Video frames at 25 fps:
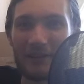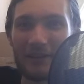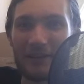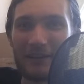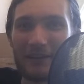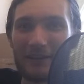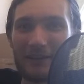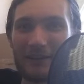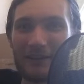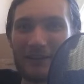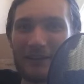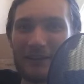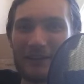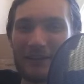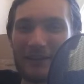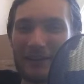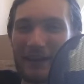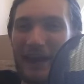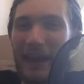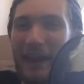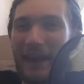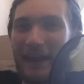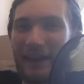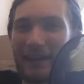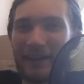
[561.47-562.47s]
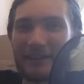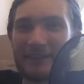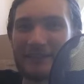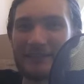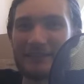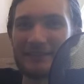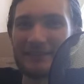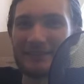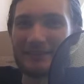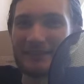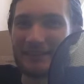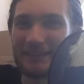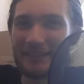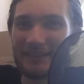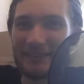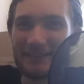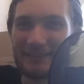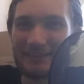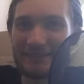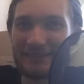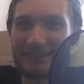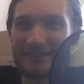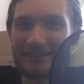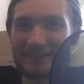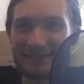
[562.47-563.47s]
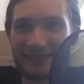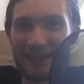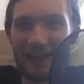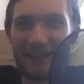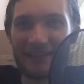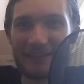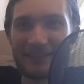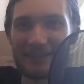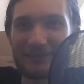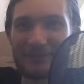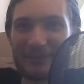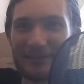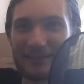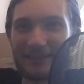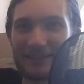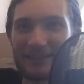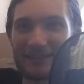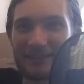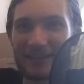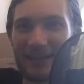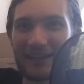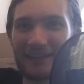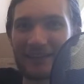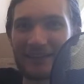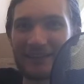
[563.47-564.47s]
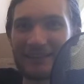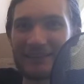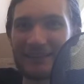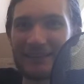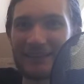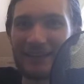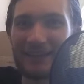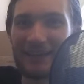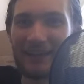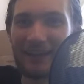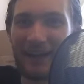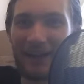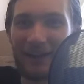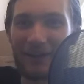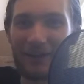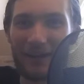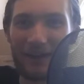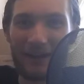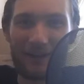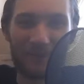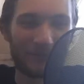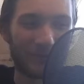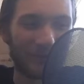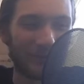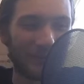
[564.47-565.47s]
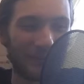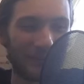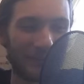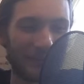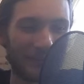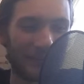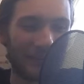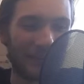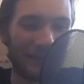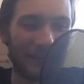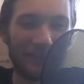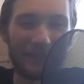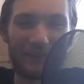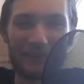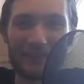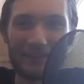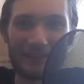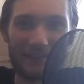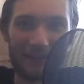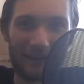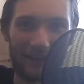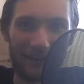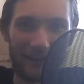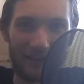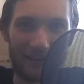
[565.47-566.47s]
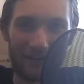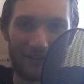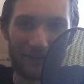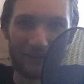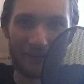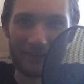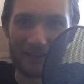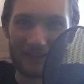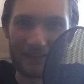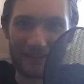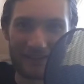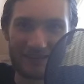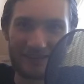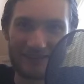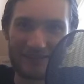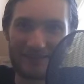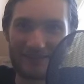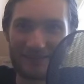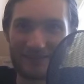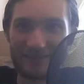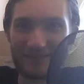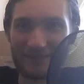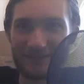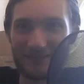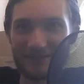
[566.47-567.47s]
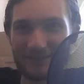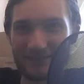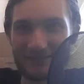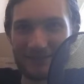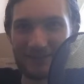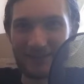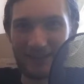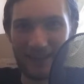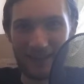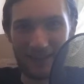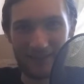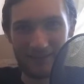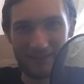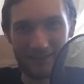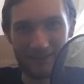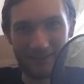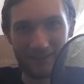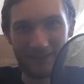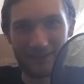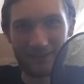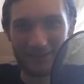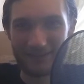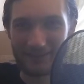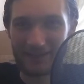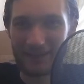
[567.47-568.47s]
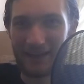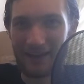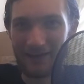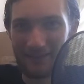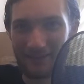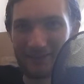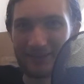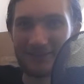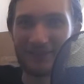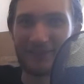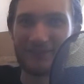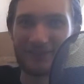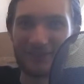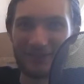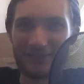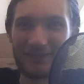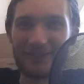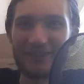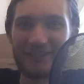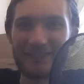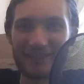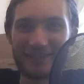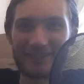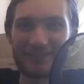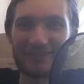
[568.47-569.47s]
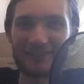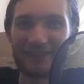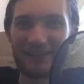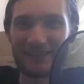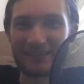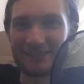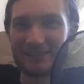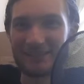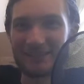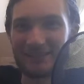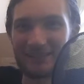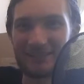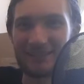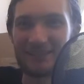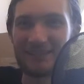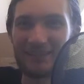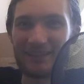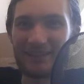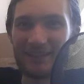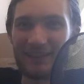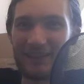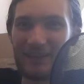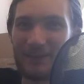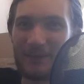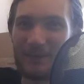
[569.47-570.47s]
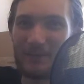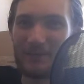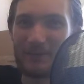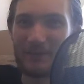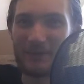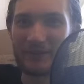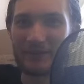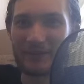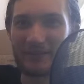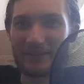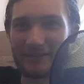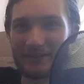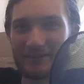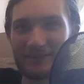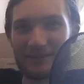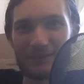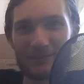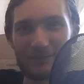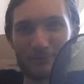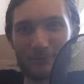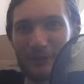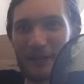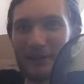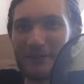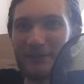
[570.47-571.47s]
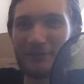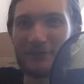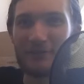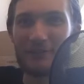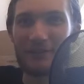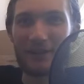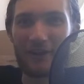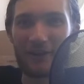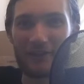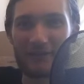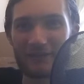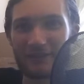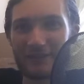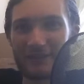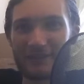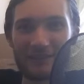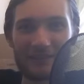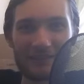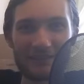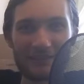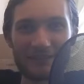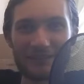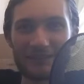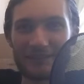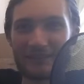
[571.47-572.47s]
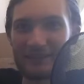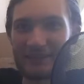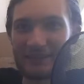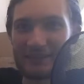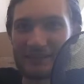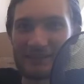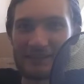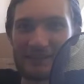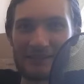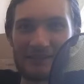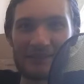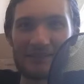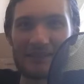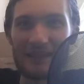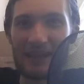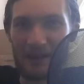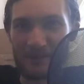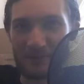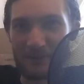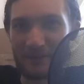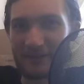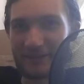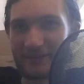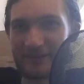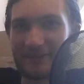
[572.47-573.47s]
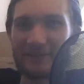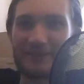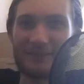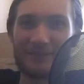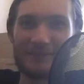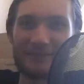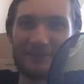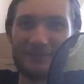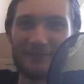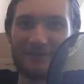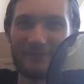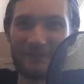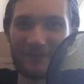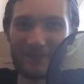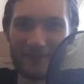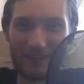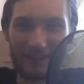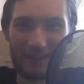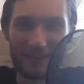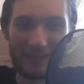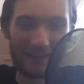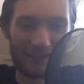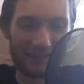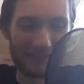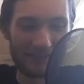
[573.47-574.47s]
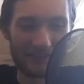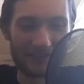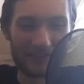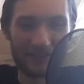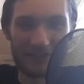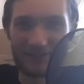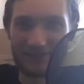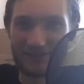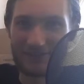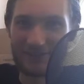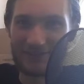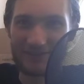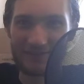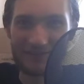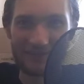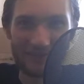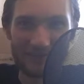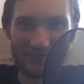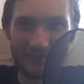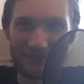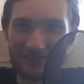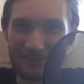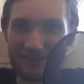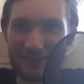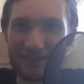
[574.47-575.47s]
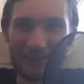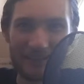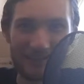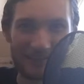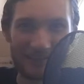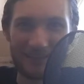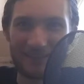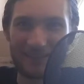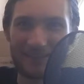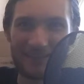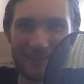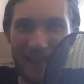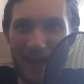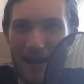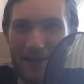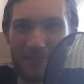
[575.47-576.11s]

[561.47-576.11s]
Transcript: and it's exciting because I'm going to get the Linux, the Linux license, because rendering on Linux is epic. It's just, Linux is snappy, right?